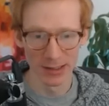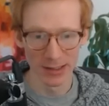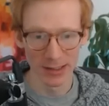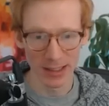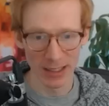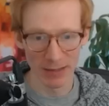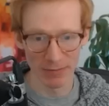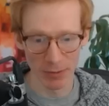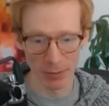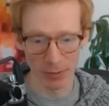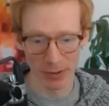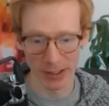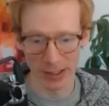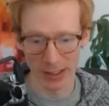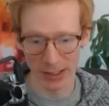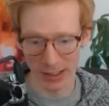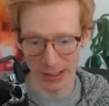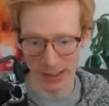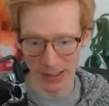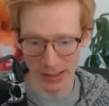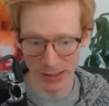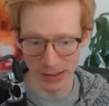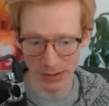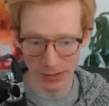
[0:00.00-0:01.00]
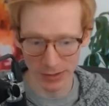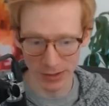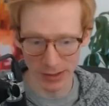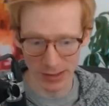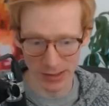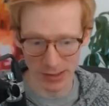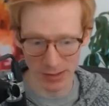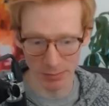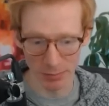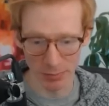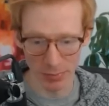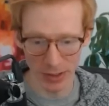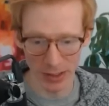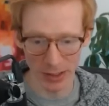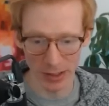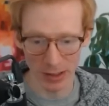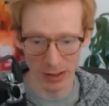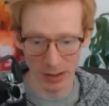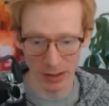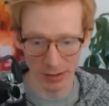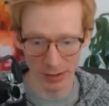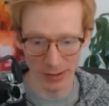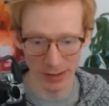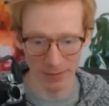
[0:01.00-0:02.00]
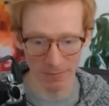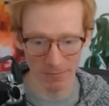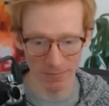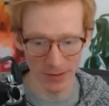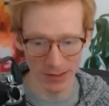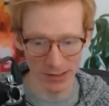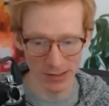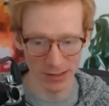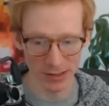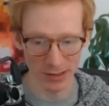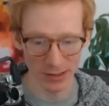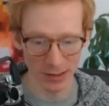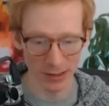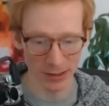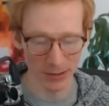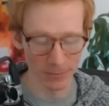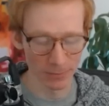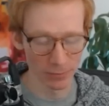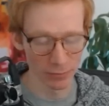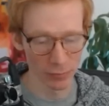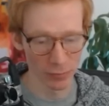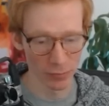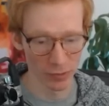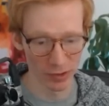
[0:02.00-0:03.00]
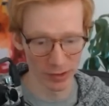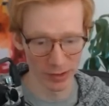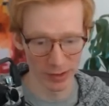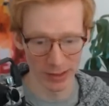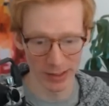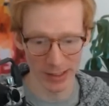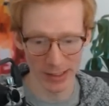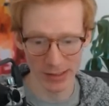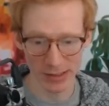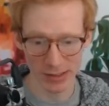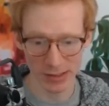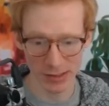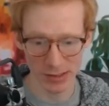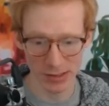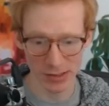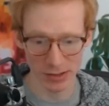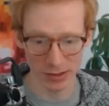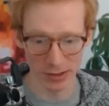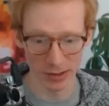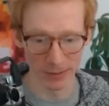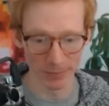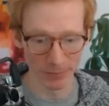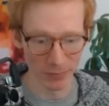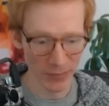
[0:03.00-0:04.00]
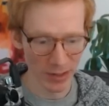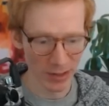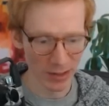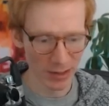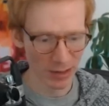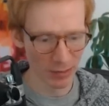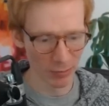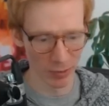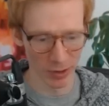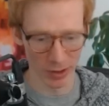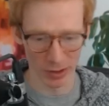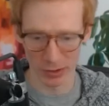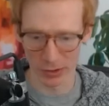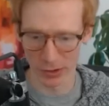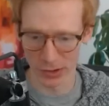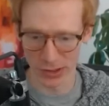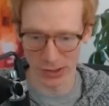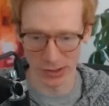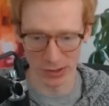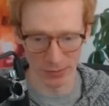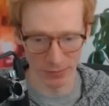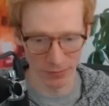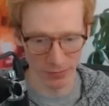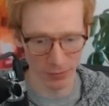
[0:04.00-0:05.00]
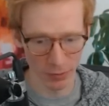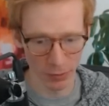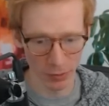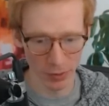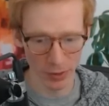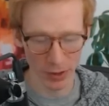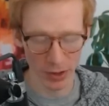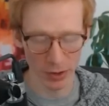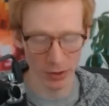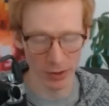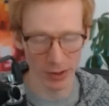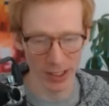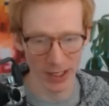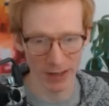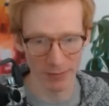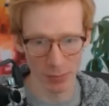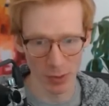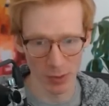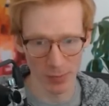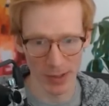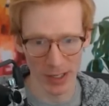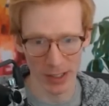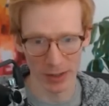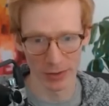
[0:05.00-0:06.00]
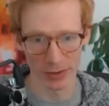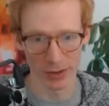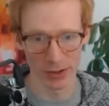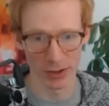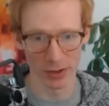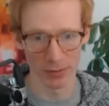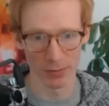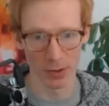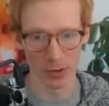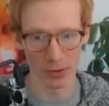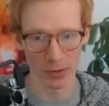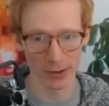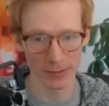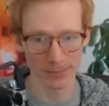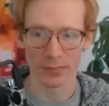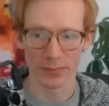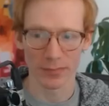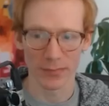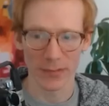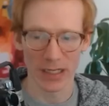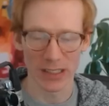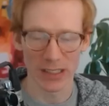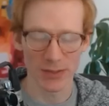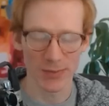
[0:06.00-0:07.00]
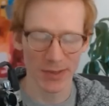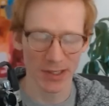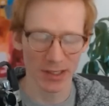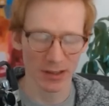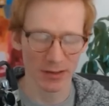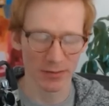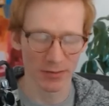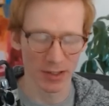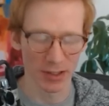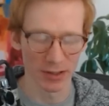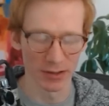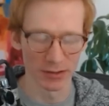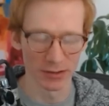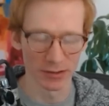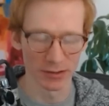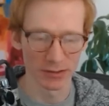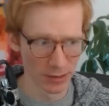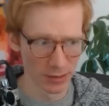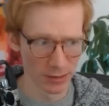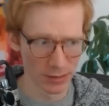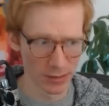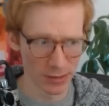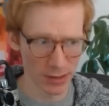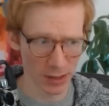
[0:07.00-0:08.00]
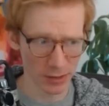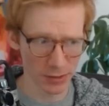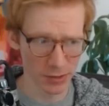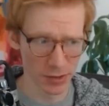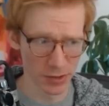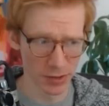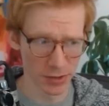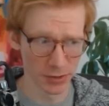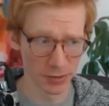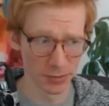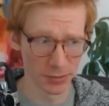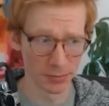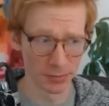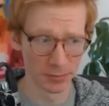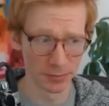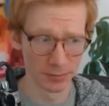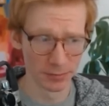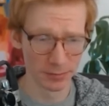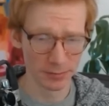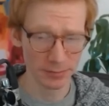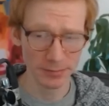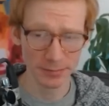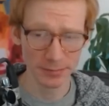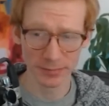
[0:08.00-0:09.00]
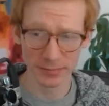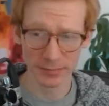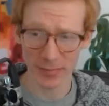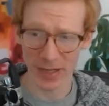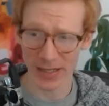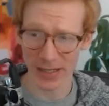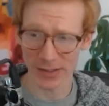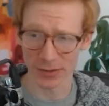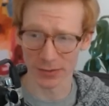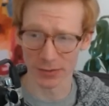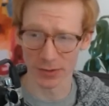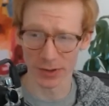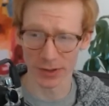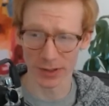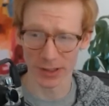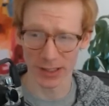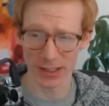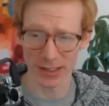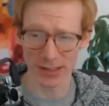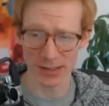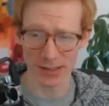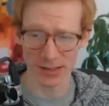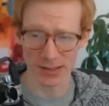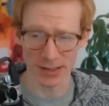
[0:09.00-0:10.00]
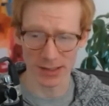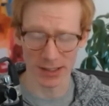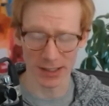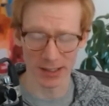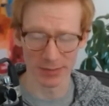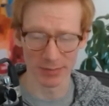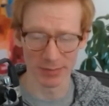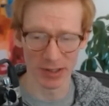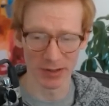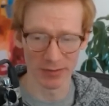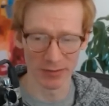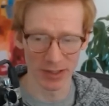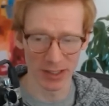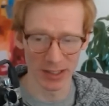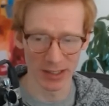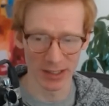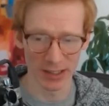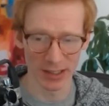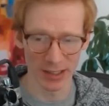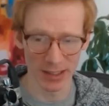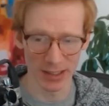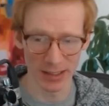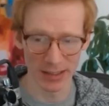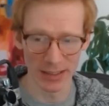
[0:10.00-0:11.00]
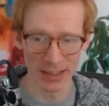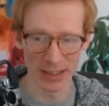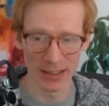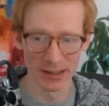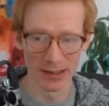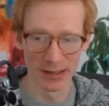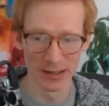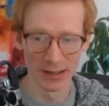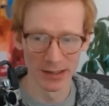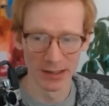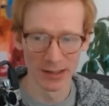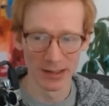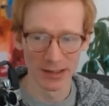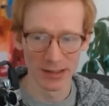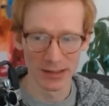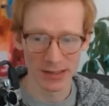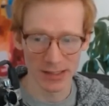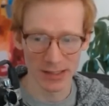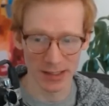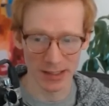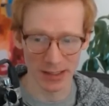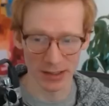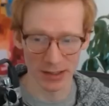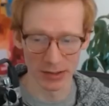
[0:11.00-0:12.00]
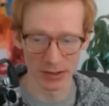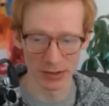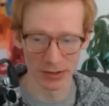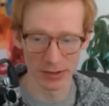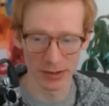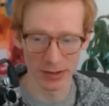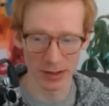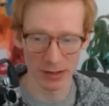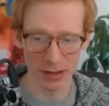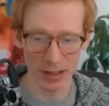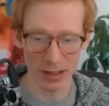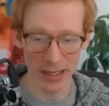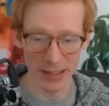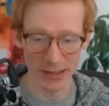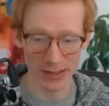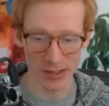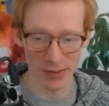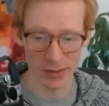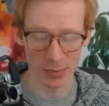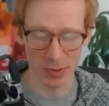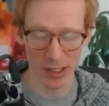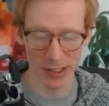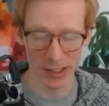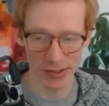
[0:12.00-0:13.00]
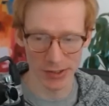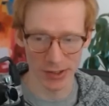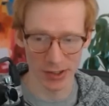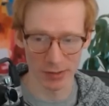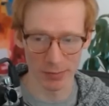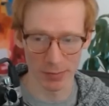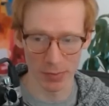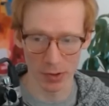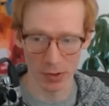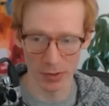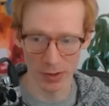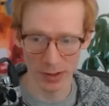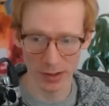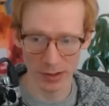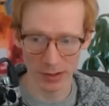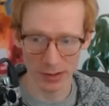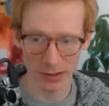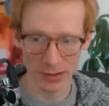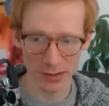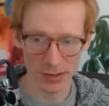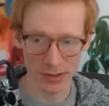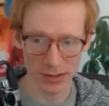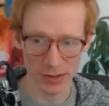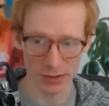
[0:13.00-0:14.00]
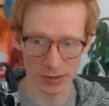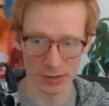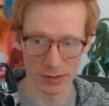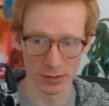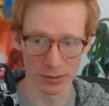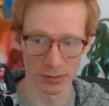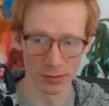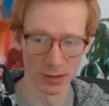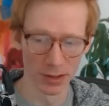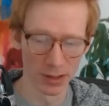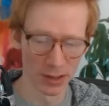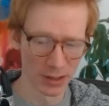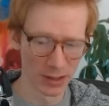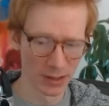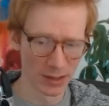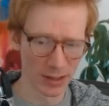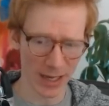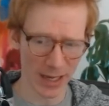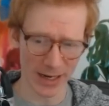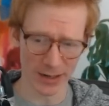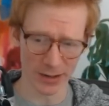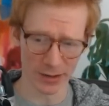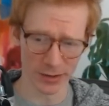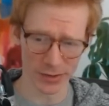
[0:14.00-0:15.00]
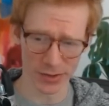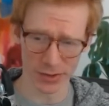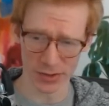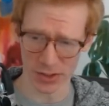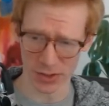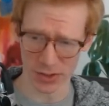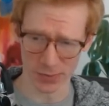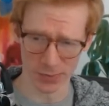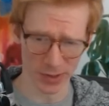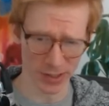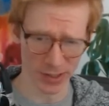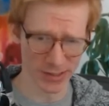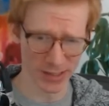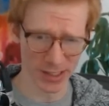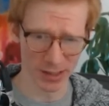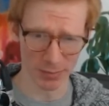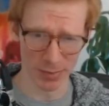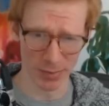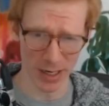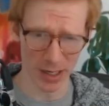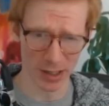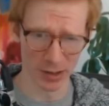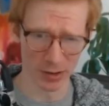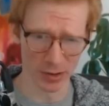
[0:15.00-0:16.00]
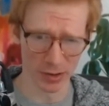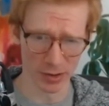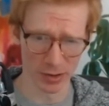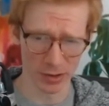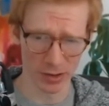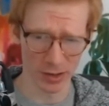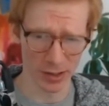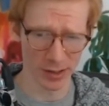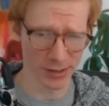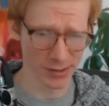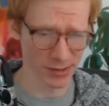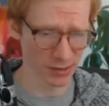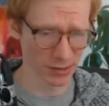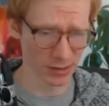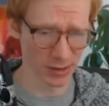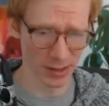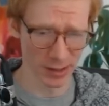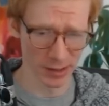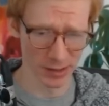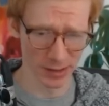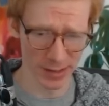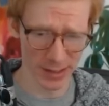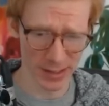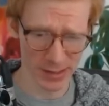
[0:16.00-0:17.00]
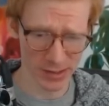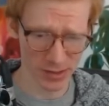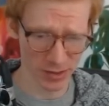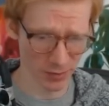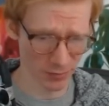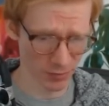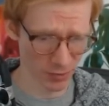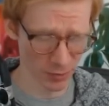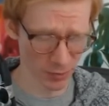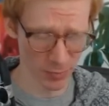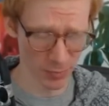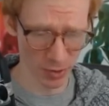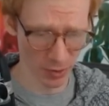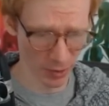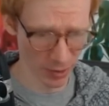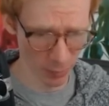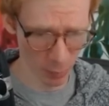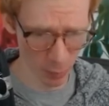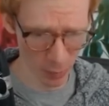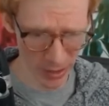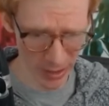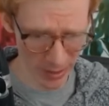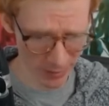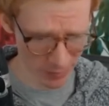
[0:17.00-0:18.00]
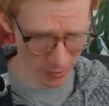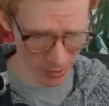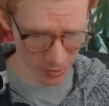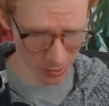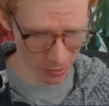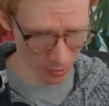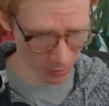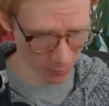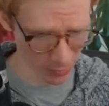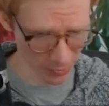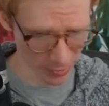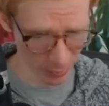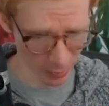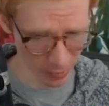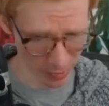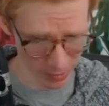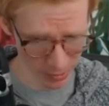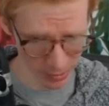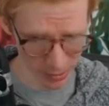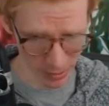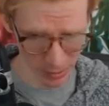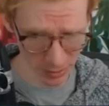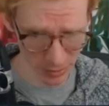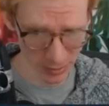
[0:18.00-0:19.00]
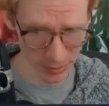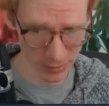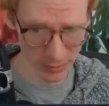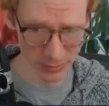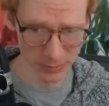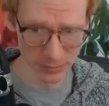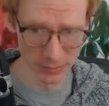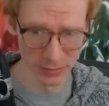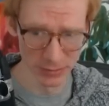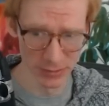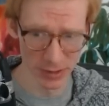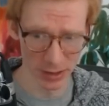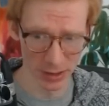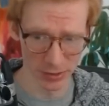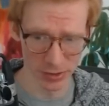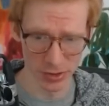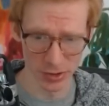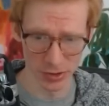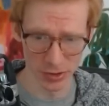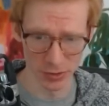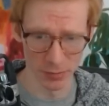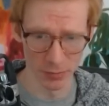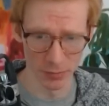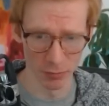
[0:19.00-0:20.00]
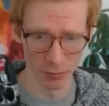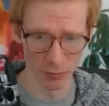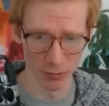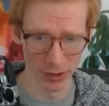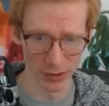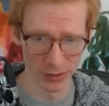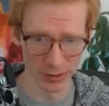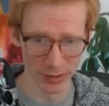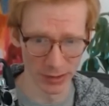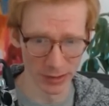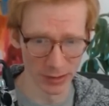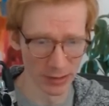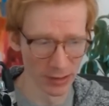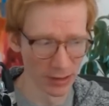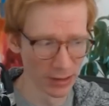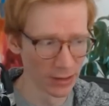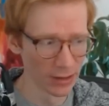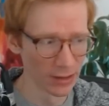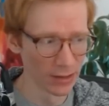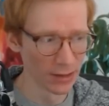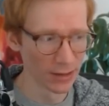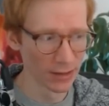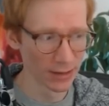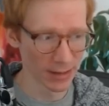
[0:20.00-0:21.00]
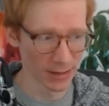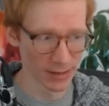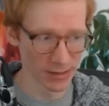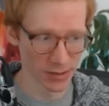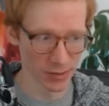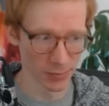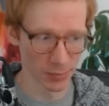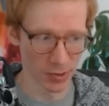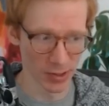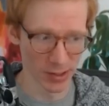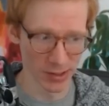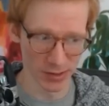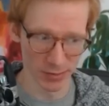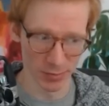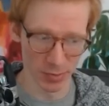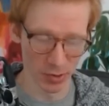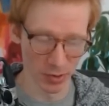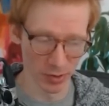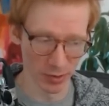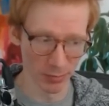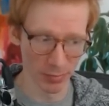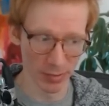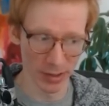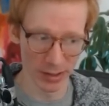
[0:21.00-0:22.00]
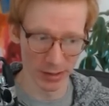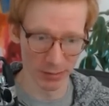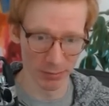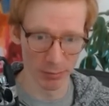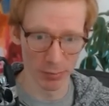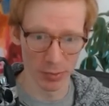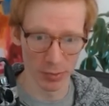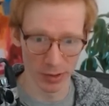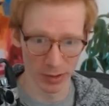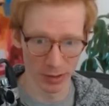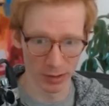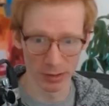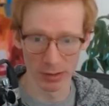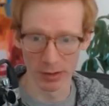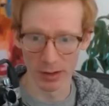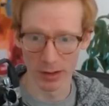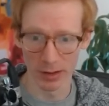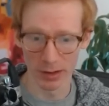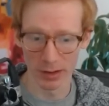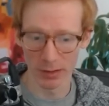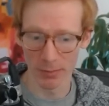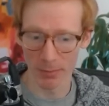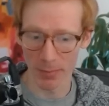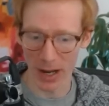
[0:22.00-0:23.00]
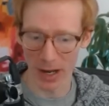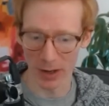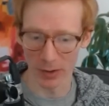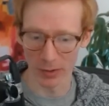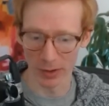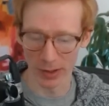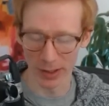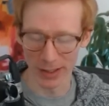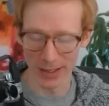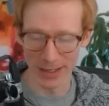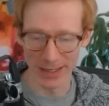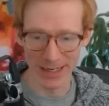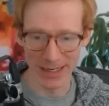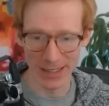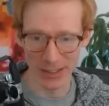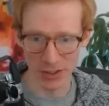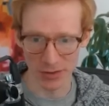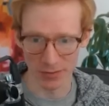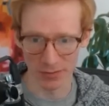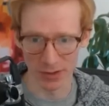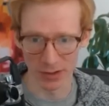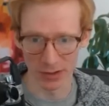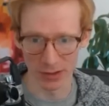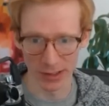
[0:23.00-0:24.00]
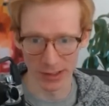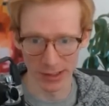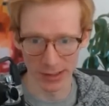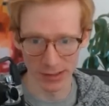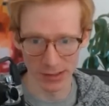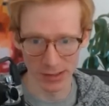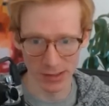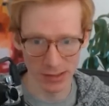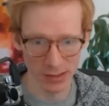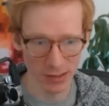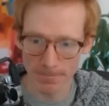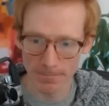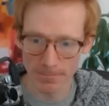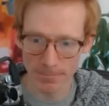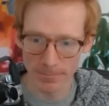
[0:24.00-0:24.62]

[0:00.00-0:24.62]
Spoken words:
If you play it in Kiln, it's a big card that fits in there really nicely, so that when it closes on 4, you already have more power than your opponent. And speaking of Kiln, Dr. Doom has a really easy time of getting in to Kiln and surprising your opponent. So, and it also spreads out power across a lot of lanes. So if your opponent have waved and you can only play 1 card, Dr. Doom really can surprise the opponent by putting power in each of the lanes.